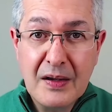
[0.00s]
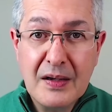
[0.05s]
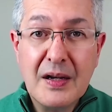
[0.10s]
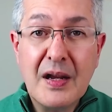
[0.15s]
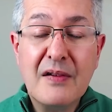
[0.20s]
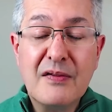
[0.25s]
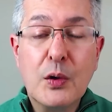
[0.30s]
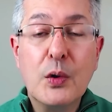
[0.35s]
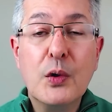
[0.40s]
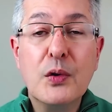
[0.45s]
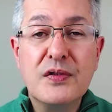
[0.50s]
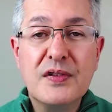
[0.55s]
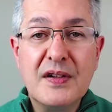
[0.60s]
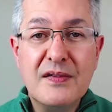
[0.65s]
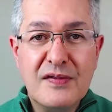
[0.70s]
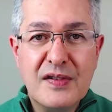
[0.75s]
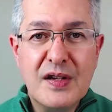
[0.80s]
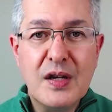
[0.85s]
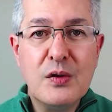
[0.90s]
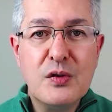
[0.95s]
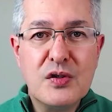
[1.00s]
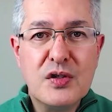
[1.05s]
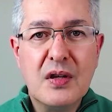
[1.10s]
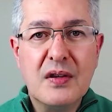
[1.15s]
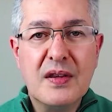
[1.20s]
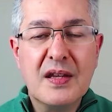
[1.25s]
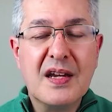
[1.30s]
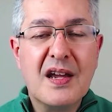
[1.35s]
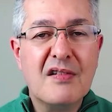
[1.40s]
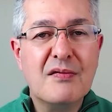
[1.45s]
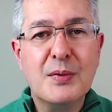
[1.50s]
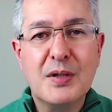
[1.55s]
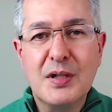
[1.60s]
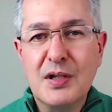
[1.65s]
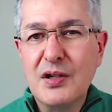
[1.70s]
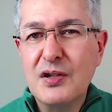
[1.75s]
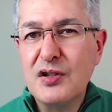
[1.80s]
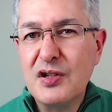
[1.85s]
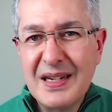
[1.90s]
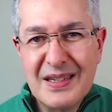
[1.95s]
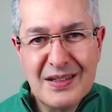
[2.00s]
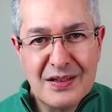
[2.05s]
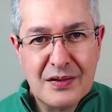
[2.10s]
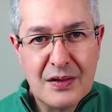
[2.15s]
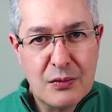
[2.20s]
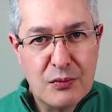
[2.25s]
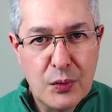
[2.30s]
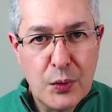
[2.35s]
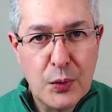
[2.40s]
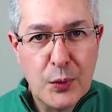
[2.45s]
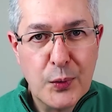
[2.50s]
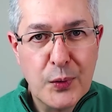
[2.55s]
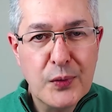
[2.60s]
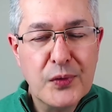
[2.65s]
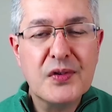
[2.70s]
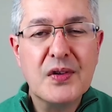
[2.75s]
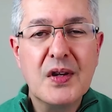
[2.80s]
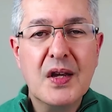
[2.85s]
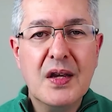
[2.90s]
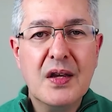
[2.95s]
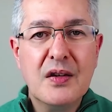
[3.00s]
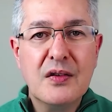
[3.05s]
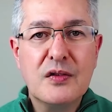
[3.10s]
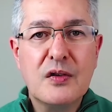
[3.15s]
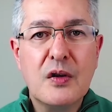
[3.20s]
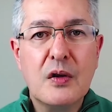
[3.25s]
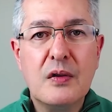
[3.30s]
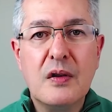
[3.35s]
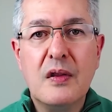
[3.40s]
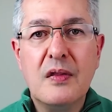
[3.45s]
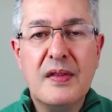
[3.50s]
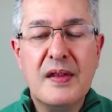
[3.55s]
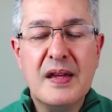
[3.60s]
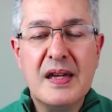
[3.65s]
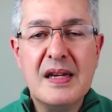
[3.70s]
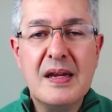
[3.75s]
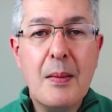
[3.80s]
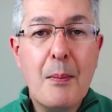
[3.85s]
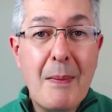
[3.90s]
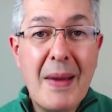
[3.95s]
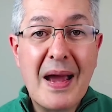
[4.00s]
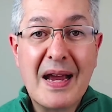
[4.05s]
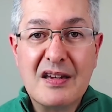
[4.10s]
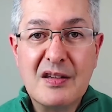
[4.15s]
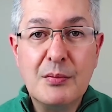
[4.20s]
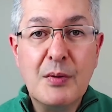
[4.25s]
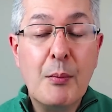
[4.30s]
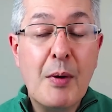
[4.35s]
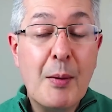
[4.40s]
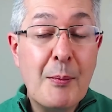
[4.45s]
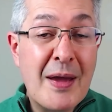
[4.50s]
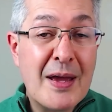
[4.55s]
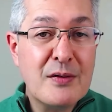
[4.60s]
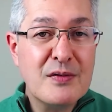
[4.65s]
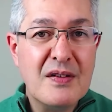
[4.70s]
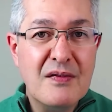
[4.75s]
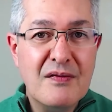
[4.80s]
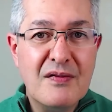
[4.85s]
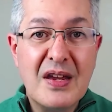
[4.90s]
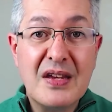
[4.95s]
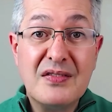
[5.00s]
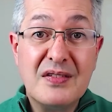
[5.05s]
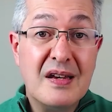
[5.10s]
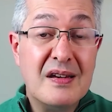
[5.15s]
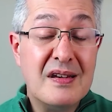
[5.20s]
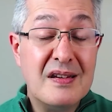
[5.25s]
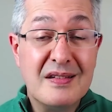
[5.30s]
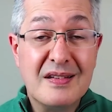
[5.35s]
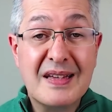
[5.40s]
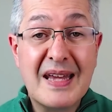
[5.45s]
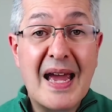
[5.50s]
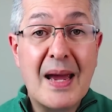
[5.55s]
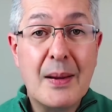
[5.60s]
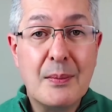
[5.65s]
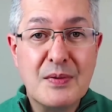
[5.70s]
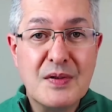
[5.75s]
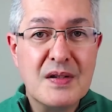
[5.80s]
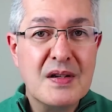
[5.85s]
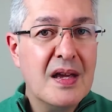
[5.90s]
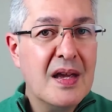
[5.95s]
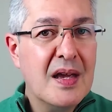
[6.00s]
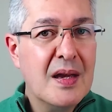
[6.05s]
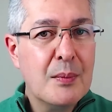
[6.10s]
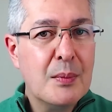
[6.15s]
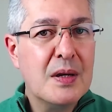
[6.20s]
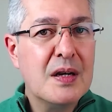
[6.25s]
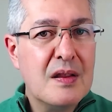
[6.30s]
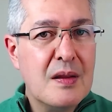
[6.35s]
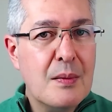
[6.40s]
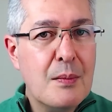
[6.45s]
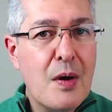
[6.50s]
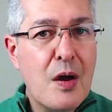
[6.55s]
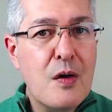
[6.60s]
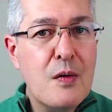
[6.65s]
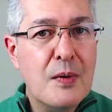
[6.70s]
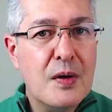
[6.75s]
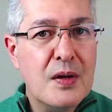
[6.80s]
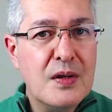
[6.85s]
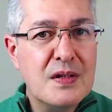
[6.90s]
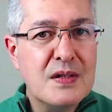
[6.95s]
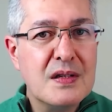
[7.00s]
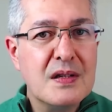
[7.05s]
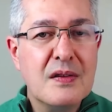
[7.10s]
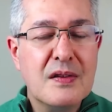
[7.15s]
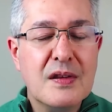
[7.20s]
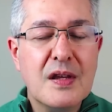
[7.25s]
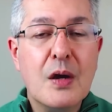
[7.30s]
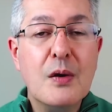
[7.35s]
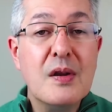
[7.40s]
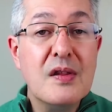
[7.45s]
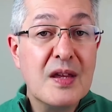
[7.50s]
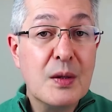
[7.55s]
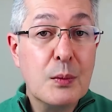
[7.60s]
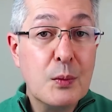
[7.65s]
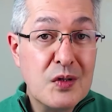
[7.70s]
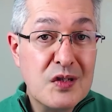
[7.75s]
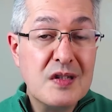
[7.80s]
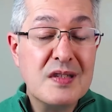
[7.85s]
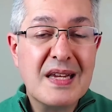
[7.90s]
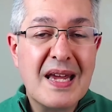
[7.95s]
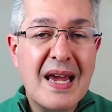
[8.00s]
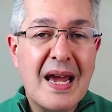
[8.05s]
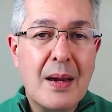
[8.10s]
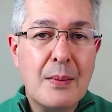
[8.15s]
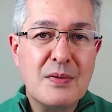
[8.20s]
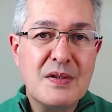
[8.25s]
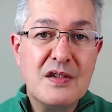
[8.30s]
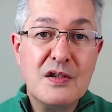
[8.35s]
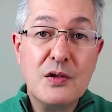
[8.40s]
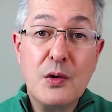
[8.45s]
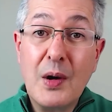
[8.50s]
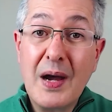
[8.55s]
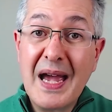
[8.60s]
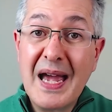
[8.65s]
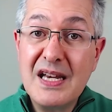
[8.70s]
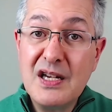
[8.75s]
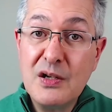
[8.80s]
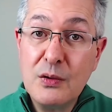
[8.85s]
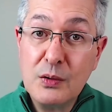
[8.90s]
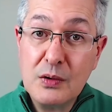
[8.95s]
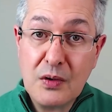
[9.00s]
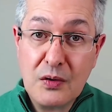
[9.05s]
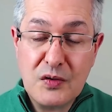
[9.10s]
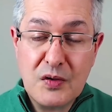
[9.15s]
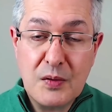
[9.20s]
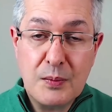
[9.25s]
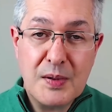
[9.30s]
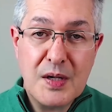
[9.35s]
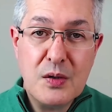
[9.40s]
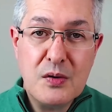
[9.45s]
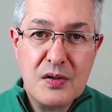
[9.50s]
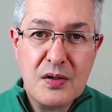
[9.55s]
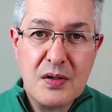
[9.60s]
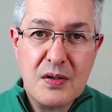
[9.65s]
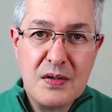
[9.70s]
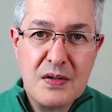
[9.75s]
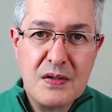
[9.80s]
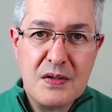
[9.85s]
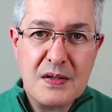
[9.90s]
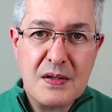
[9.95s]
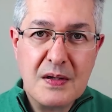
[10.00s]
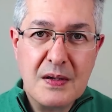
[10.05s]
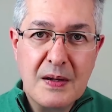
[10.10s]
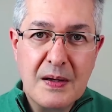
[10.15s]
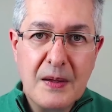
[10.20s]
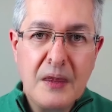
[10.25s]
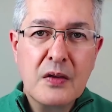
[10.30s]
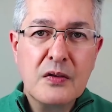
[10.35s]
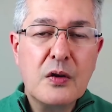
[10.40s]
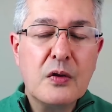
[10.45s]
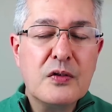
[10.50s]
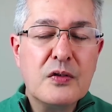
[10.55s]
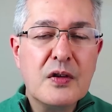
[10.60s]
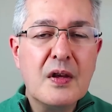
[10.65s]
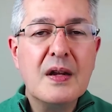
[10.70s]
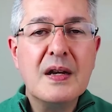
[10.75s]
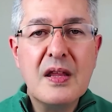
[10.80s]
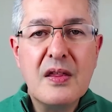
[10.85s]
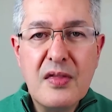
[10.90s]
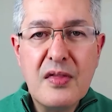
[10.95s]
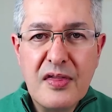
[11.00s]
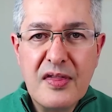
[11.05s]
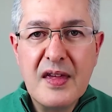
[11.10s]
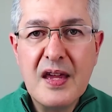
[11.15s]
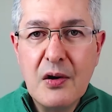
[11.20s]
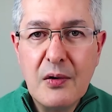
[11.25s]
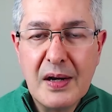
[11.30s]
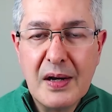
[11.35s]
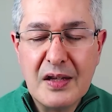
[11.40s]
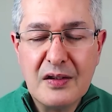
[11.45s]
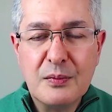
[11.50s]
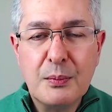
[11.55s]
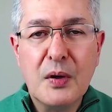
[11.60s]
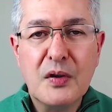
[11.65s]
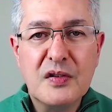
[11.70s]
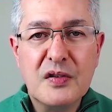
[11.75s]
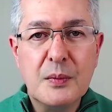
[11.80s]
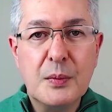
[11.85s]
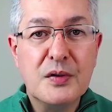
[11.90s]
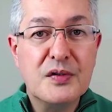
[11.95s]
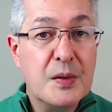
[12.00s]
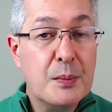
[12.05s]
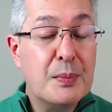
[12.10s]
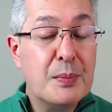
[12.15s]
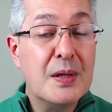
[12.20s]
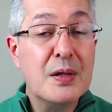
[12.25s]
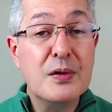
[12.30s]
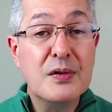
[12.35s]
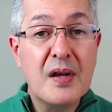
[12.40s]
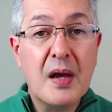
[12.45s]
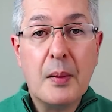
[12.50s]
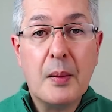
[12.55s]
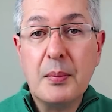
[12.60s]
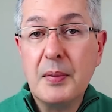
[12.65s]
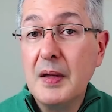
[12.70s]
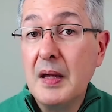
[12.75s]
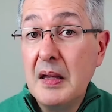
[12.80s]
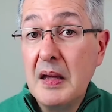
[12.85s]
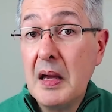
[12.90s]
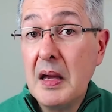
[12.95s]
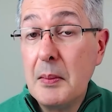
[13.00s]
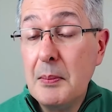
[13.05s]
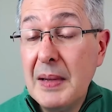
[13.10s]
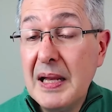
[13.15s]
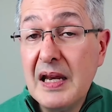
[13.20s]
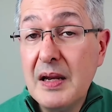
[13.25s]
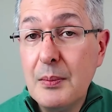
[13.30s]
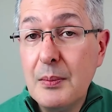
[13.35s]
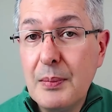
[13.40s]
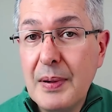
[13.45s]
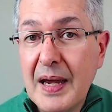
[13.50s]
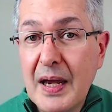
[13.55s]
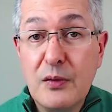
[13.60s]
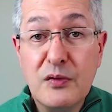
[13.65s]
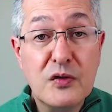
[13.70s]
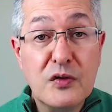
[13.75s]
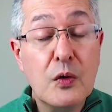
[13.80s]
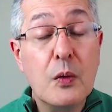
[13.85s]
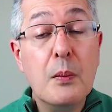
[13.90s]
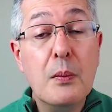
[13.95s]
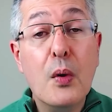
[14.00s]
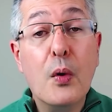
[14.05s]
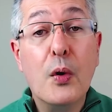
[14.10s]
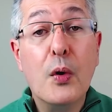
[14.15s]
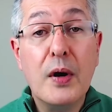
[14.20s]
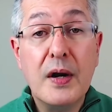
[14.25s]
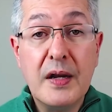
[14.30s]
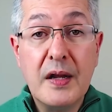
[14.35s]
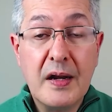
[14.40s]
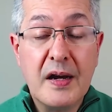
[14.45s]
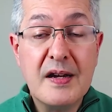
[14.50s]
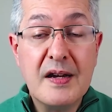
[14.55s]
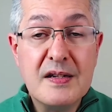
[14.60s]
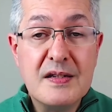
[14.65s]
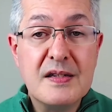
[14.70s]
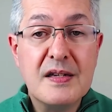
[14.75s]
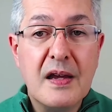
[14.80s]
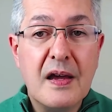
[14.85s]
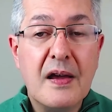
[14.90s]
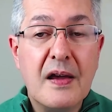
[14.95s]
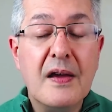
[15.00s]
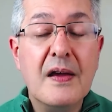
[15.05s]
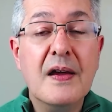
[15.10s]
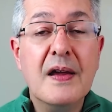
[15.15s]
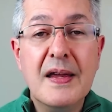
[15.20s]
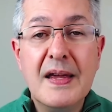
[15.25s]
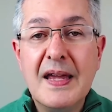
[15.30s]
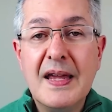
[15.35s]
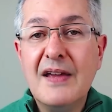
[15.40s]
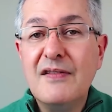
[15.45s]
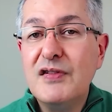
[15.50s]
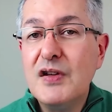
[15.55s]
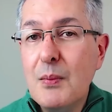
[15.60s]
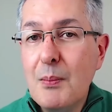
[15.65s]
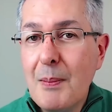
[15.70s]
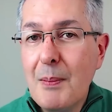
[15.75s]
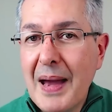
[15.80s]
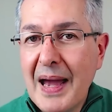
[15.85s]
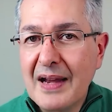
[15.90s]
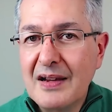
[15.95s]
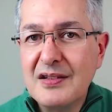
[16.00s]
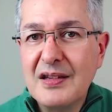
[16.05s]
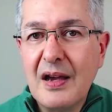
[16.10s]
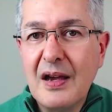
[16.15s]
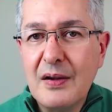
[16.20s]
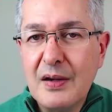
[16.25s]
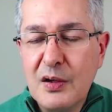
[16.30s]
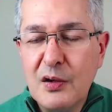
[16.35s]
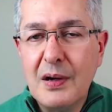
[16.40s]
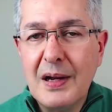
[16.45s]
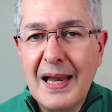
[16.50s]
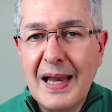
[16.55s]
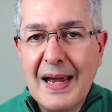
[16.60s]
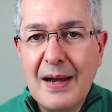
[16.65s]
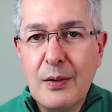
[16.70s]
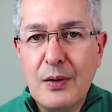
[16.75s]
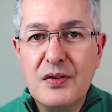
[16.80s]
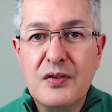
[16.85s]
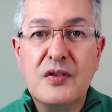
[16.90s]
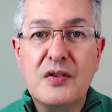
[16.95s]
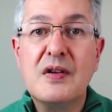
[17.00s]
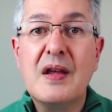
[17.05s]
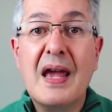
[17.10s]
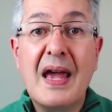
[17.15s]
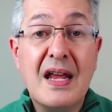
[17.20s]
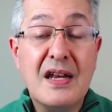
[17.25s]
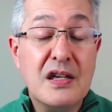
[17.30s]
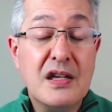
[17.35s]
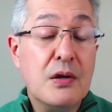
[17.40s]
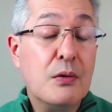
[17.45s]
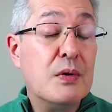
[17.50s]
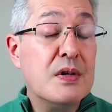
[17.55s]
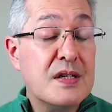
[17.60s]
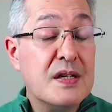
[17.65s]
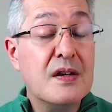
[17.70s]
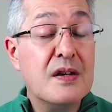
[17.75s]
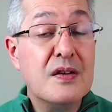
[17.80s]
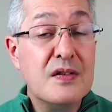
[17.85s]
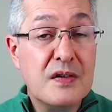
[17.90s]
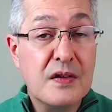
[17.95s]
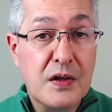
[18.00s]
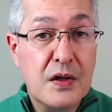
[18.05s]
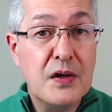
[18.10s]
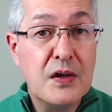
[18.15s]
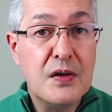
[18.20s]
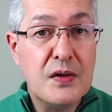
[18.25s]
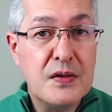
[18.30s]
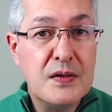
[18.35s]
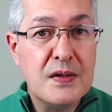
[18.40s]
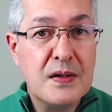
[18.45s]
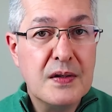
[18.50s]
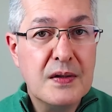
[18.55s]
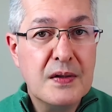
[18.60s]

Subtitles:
Now, of course, in future, the government could change the rules so that the maximum amount invested is capped. But at the moment, the only thing which is capped is your annual contributions. So certainly in theory, it's possible to build up £1 million or more in an ISA if you max out your allowance and your returns are good.